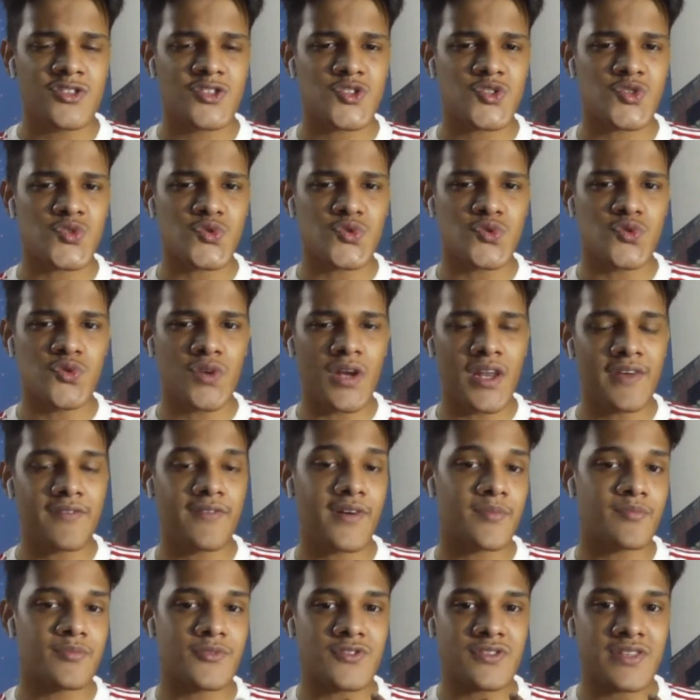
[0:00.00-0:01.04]
to live
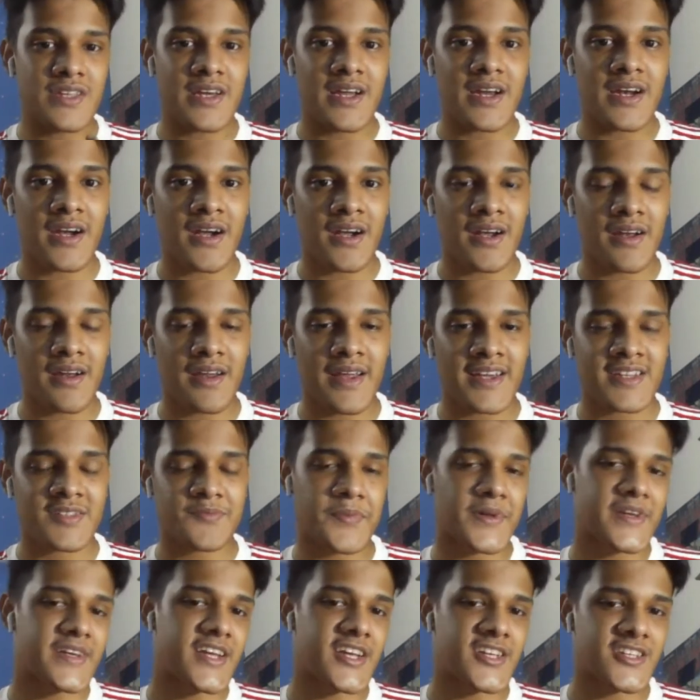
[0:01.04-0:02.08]
up to their
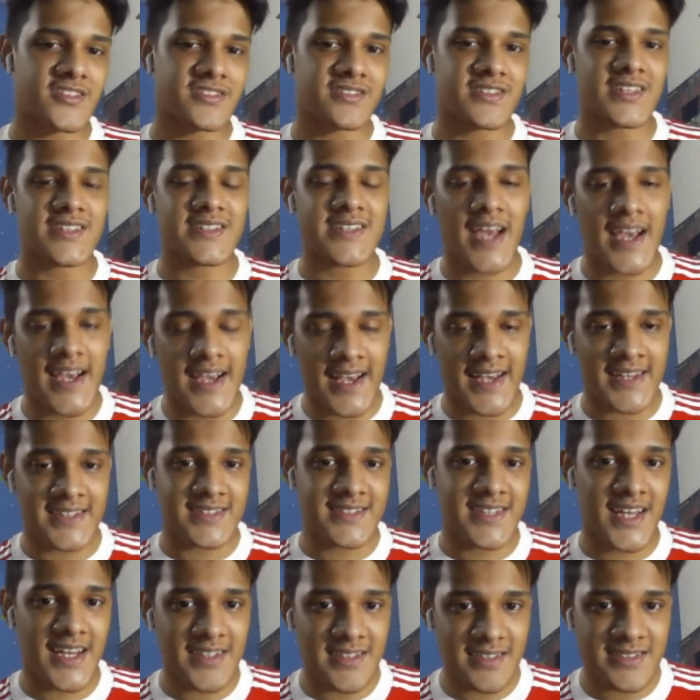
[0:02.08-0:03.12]
expectations as
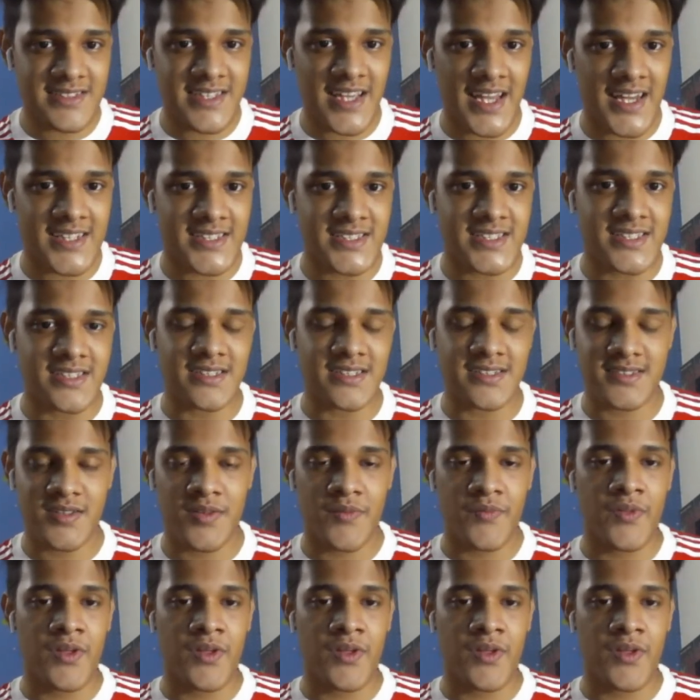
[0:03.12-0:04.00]
title challengers,